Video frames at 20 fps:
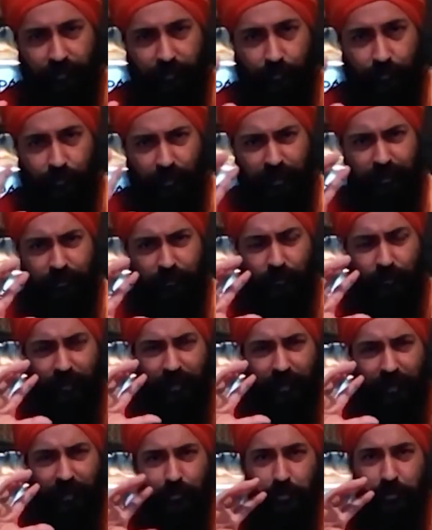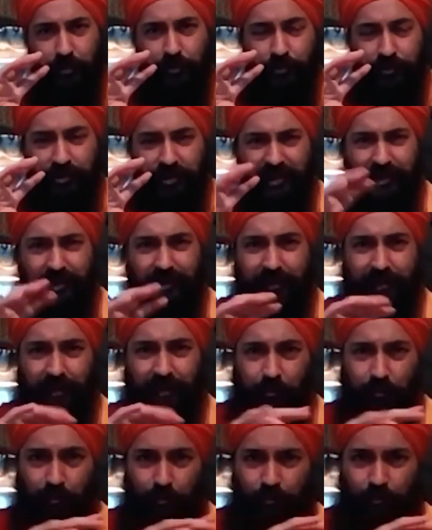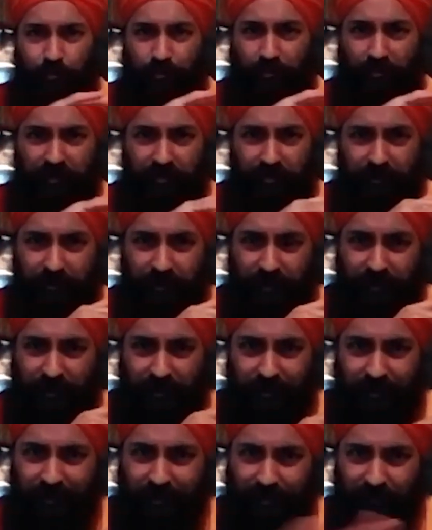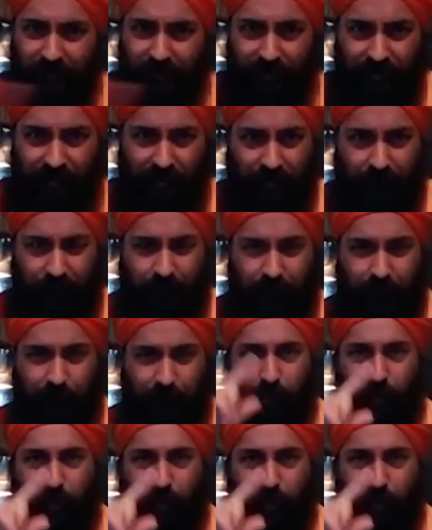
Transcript: When you are able to see the movement in everything,